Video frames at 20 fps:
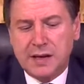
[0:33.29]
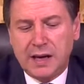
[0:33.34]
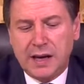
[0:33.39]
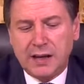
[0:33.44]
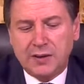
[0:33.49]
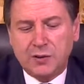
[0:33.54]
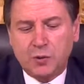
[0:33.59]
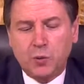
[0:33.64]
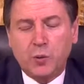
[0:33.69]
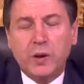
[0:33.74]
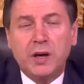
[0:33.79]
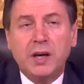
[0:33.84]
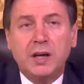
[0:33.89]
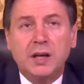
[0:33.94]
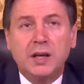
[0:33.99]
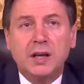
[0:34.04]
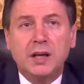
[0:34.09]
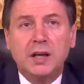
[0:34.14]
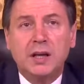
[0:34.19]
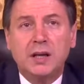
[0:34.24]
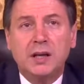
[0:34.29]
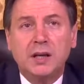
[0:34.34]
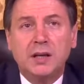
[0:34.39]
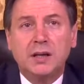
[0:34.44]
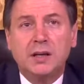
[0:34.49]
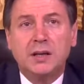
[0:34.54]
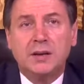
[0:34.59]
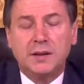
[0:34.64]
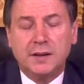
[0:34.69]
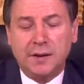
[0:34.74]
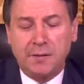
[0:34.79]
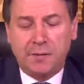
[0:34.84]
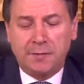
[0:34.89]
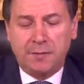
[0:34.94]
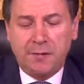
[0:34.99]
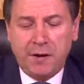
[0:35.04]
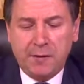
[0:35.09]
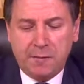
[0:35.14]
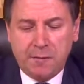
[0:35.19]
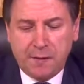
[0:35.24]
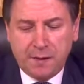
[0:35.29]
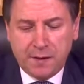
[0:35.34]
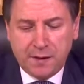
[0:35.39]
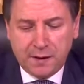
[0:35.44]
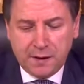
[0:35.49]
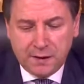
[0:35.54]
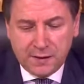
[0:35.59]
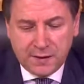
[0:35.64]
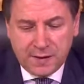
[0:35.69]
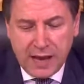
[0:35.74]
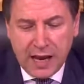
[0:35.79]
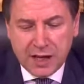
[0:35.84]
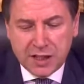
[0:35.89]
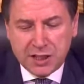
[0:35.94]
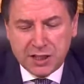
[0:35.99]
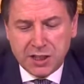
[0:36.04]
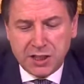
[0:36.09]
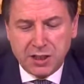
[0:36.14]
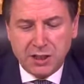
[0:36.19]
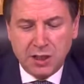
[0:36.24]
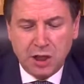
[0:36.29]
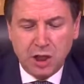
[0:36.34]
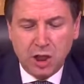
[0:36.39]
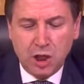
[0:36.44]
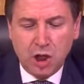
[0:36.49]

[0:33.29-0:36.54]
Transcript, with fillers: as will the fifth session